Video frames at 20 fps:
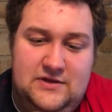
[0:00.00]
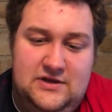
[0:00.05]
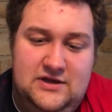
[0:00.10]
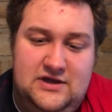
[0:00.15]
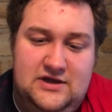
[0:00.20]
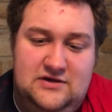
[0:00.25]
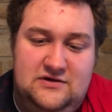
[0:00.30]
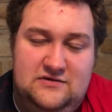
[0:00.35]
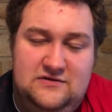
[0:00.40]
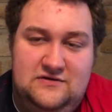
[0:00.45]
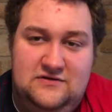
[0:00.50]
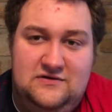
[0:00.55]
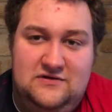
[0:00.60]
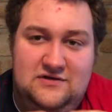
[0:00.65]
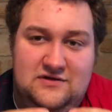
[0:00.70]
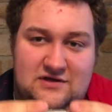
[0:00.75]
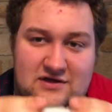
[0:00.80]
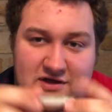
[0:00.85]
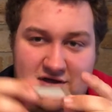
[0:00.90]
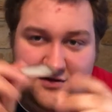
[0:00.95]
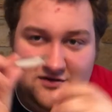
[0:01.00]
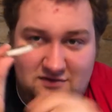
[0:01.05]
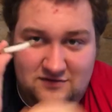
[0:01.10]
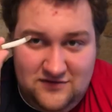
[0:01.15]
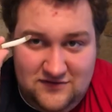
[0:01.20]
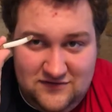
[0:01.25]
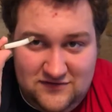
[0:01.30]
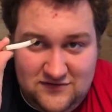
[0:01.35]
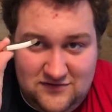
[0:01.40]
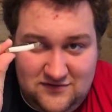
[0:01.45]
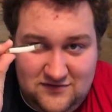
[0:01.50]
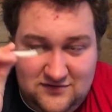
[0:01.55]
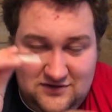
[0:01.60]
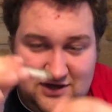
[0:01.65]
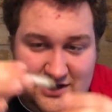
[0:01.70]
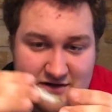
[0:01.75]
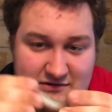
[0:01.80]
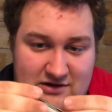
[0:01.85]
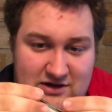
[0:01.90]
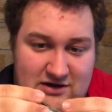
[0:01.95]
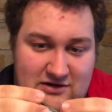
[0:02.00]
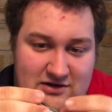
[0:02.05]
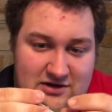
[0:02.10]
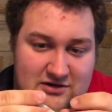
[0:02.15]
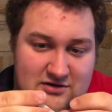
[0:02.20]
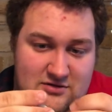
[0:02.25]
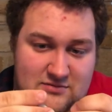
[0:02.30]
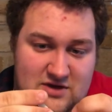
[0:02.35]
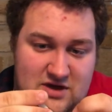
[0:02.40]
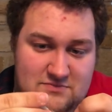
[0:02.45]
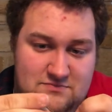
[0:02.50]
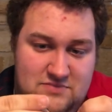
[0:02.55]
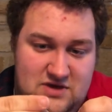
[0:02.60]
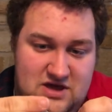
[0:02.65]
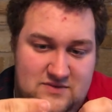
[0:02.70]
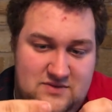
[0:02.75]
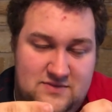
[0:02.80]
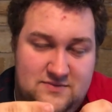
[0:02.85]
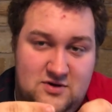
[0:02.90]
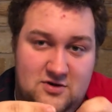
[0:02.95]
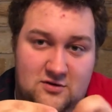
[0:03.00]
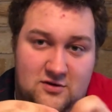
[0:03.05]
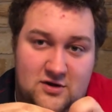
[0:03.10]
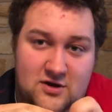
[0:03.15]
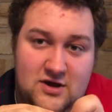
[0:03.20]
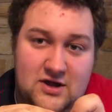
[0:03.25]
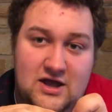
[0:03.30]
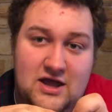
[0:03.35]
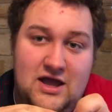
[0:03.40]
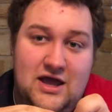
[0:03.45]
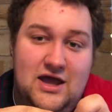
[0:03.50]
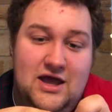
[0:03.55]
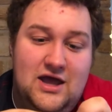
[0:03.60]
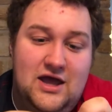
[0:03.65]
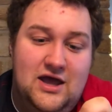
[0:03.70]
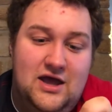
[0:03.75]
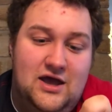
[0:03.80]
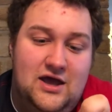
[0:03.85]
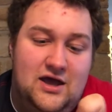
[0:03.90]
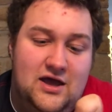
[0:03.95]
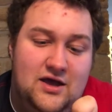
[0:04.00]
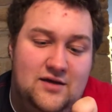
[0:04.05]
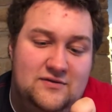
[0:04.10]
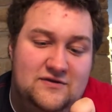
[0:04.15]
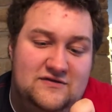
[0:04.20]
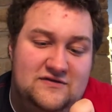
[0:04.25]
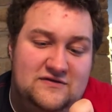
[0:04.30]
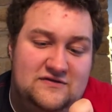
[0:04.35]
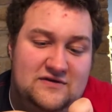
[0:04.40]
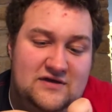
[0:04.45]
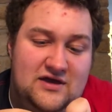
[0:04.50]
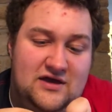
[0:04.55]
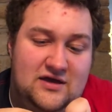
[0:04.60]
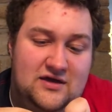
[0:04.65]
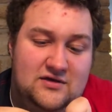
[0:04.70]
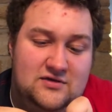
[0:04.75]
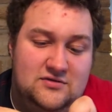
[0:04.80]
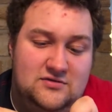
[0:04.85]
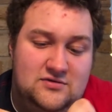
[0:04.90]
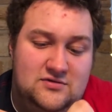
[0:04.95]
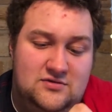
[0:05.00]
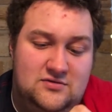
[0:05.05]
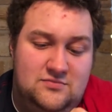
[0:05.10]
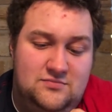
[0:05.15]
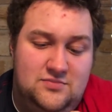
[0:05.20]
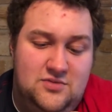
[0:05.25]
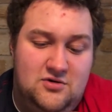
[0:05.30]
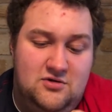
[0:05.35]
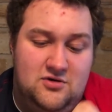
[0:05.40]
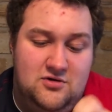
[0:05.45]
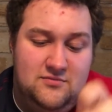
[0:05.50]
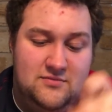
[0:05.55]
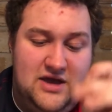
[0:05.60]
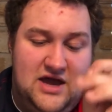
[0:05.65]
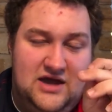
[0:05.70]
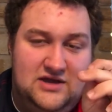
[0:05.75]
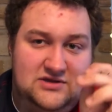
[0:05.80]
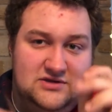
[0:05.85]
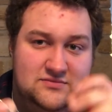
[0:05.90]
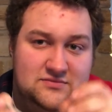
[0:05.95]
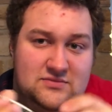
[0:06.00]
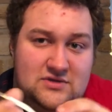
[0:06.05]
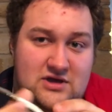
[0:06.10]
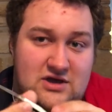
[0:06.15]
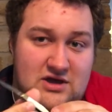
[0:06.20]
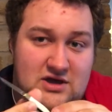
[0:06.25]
And here, this little guy right here, I call my baby Boker. Um, this is a Boker Magnum